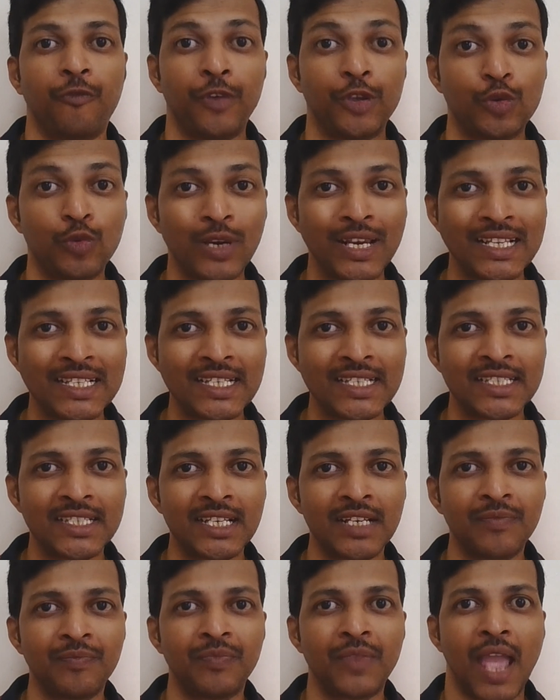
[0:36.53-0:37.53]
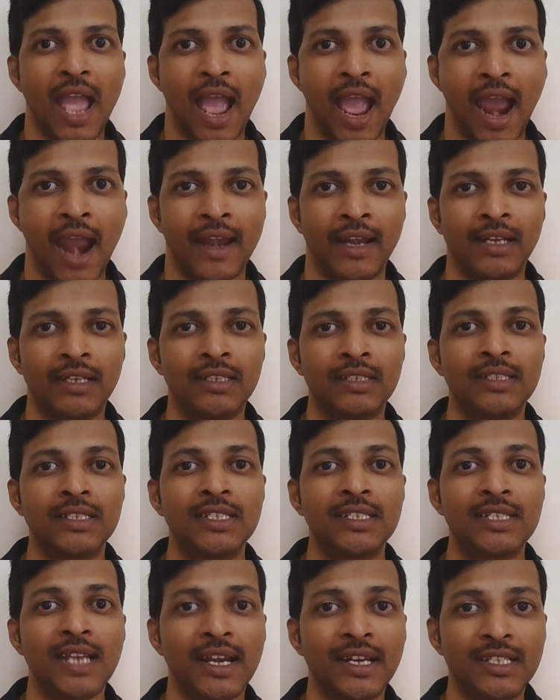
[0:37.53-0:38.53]
visualization, and
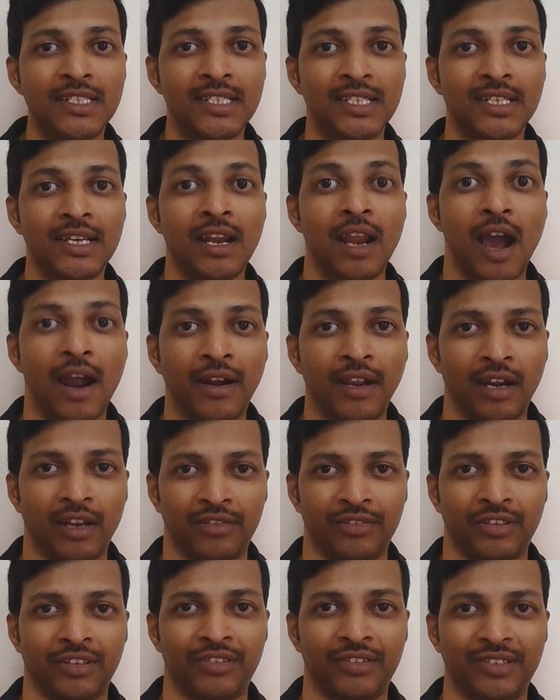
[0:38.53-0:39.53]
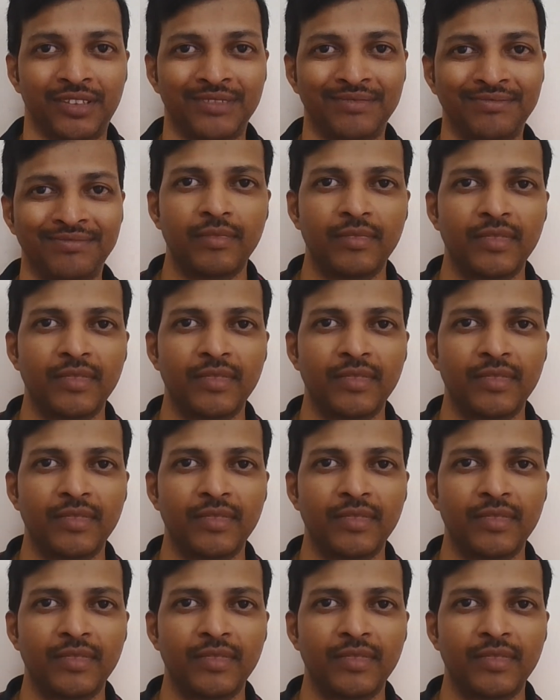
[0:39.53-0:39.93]
statistical analysis.